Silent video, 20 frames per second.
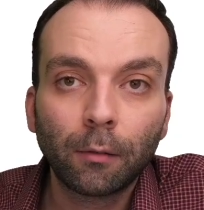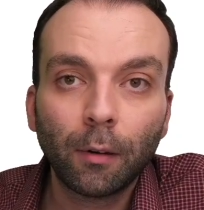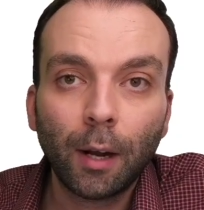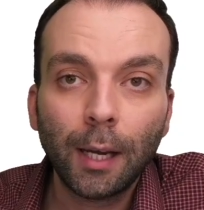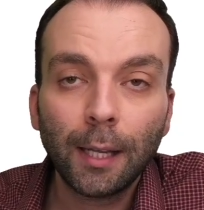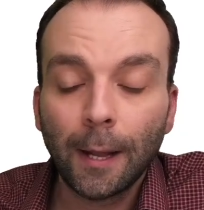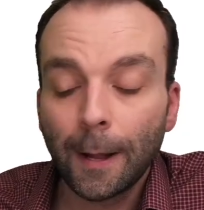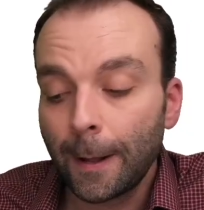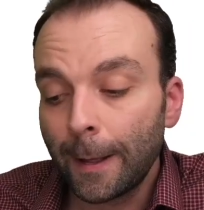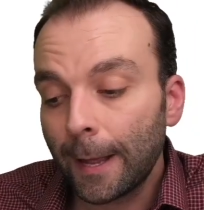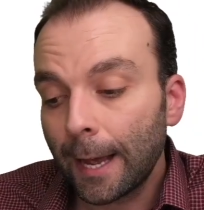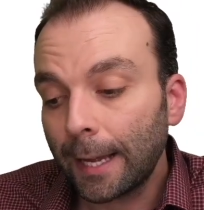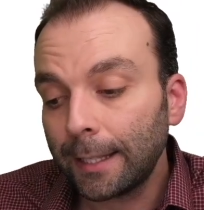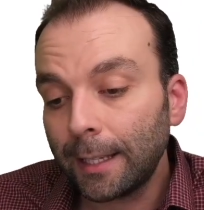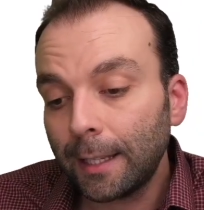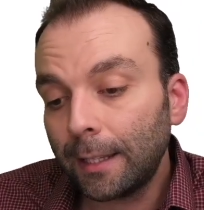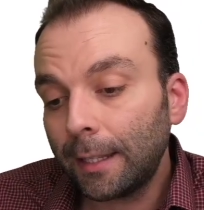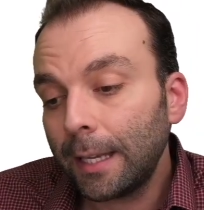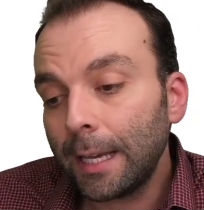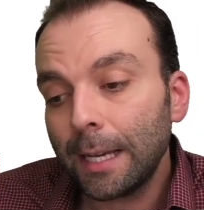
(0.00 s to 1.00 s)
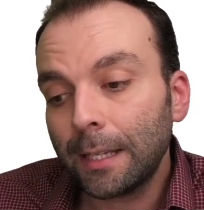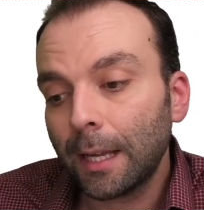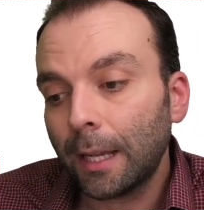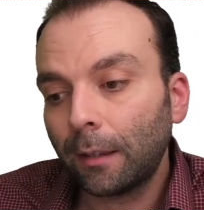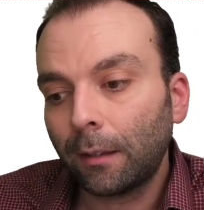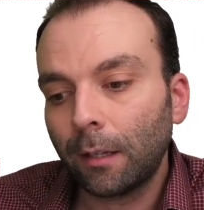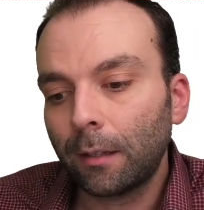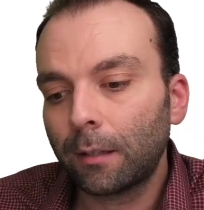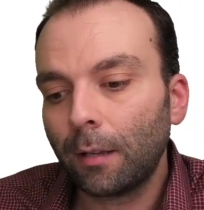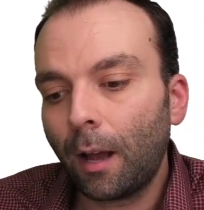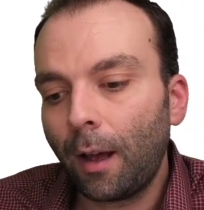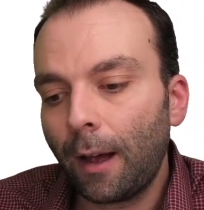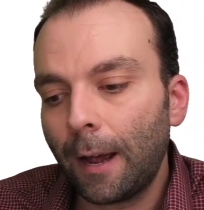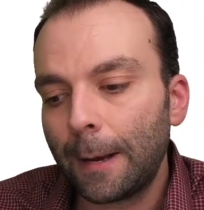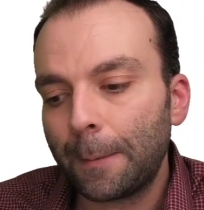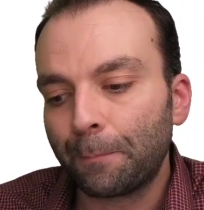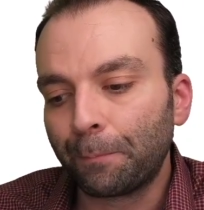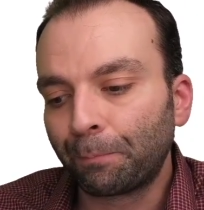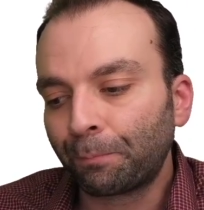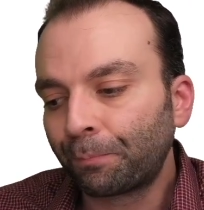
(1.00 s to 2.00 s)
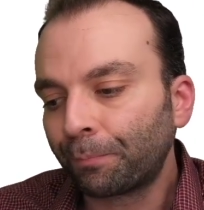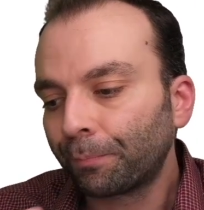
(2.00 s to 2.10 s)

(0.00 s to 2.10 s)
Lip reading: right? And indeed, at the time,